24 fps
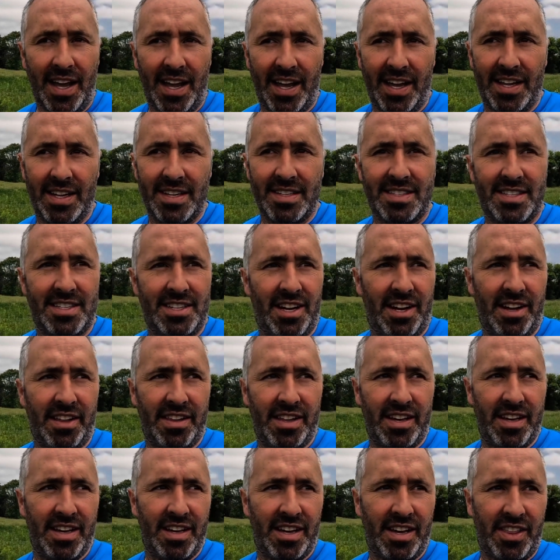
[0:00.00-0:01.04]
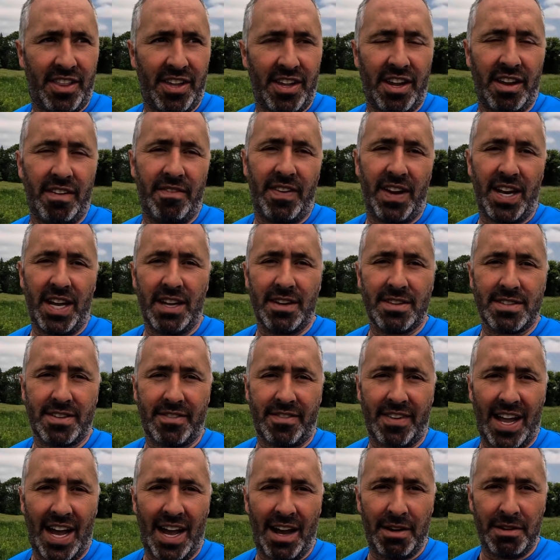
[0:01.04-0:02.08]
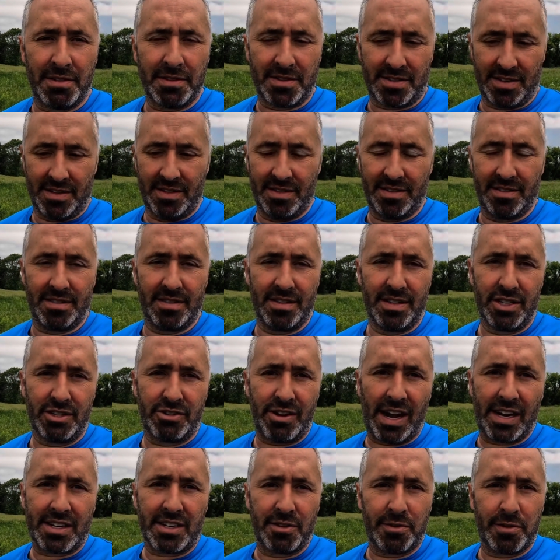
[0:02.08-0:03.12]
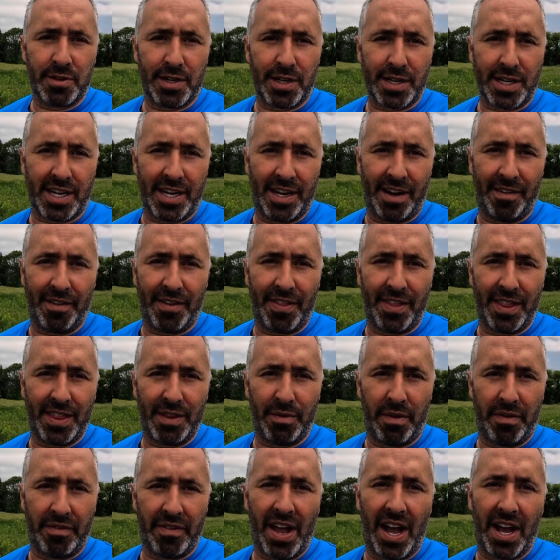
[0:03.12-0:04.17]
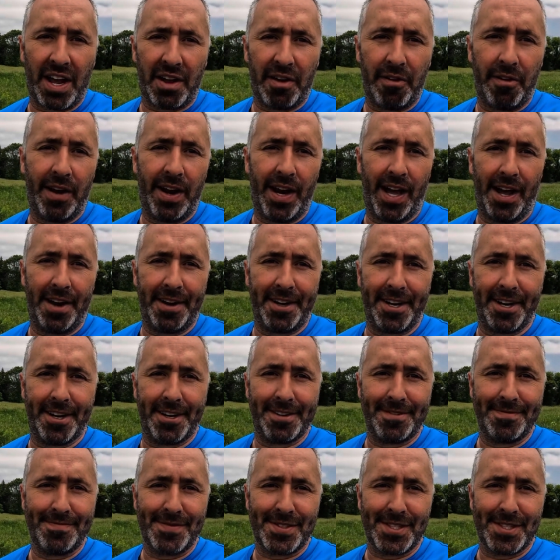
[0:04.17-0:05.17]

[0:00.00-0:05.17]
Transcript: and see all the good videos of cows and tractor work and everything that we've got going on here.